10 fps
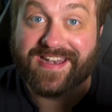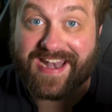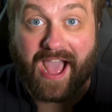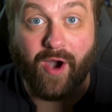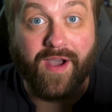
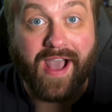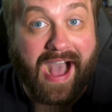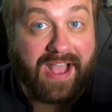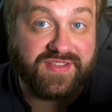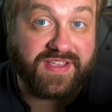Now,
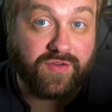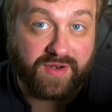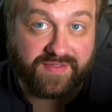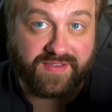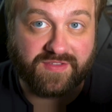I've seen
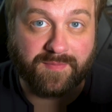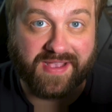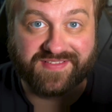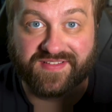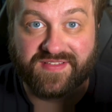criticism
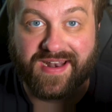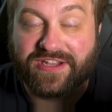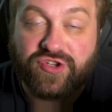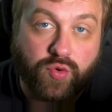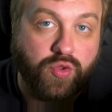as it's not a
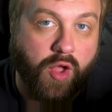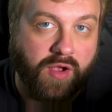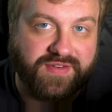true long